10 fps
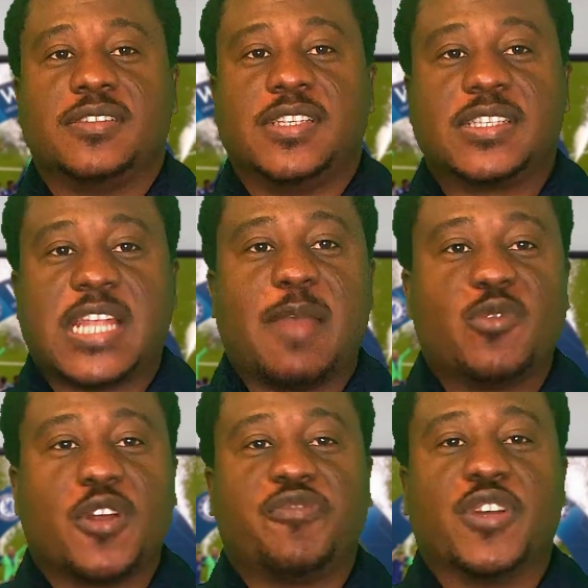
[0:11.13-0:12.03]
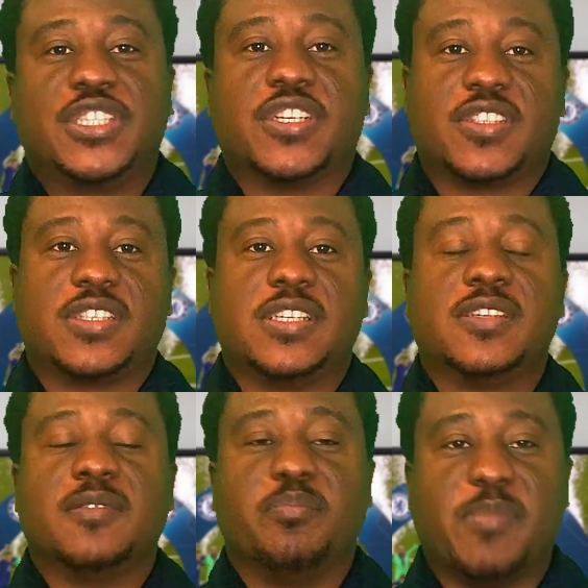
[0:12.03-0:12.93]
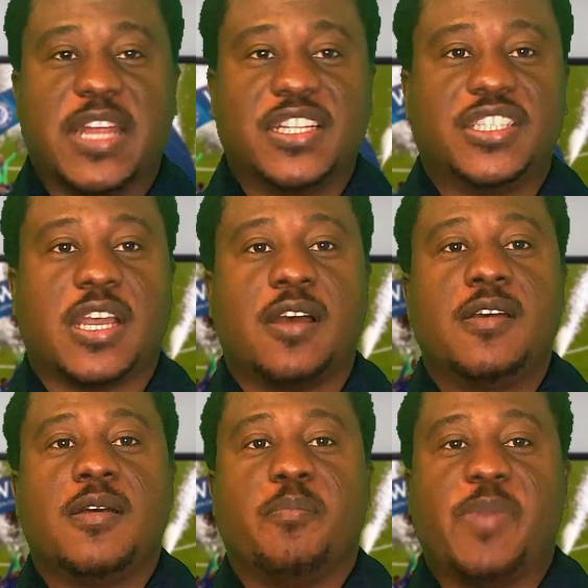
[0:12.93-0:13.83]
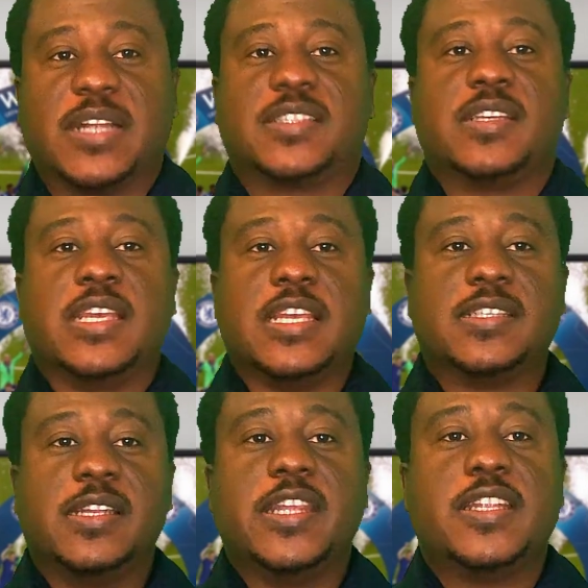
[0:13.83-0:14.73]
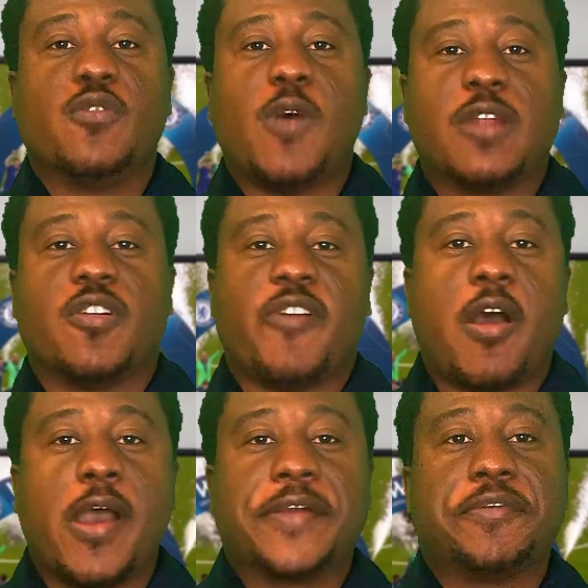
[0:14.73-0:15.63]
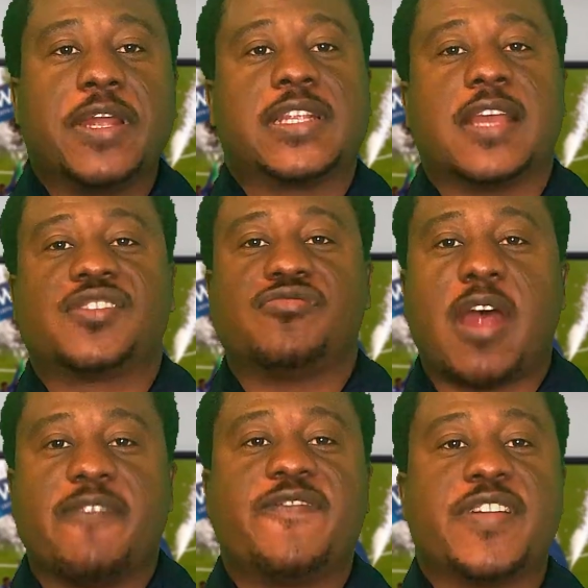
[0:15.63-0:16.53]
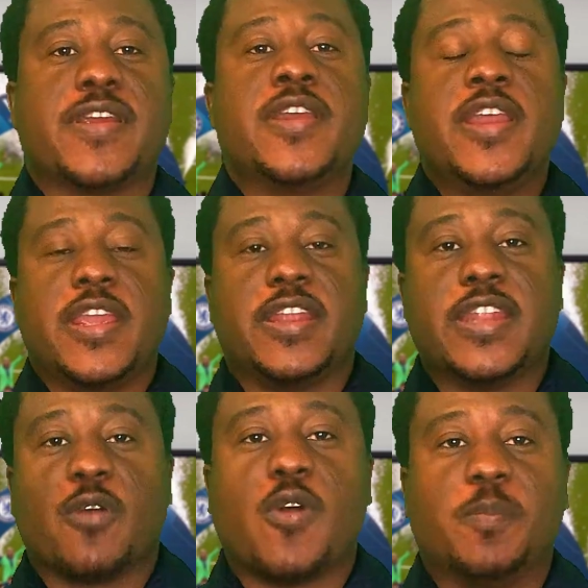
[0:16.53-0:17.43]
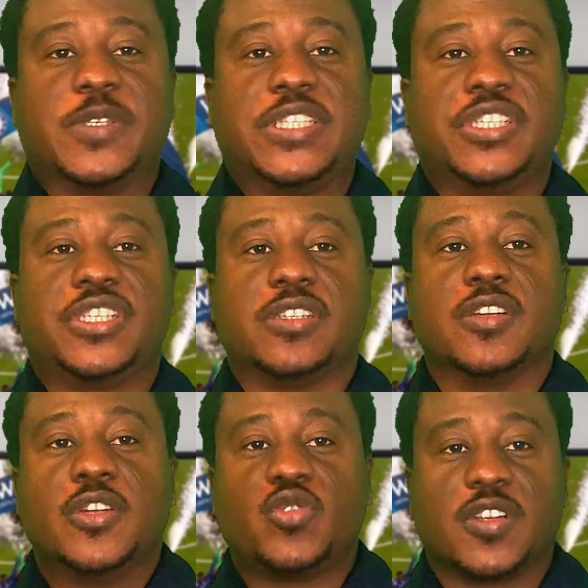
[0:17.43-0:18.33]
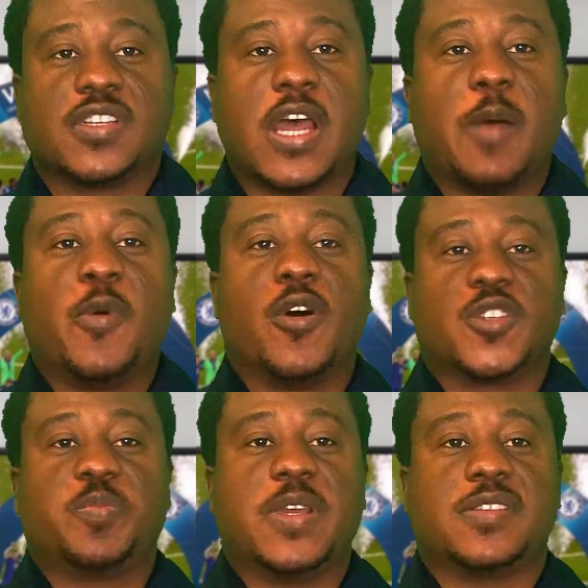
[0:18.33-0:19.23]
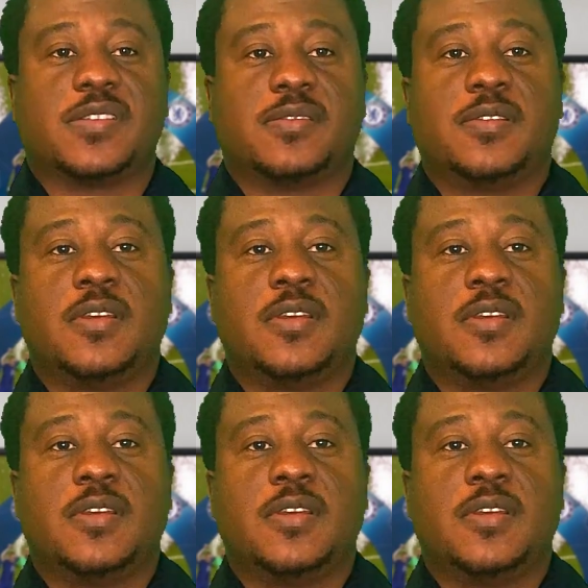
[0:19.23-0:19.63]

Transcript: this time not for Chelsea manager, but he's leading one of our greatest rivalry in the competition, Tottenham Hotspurs.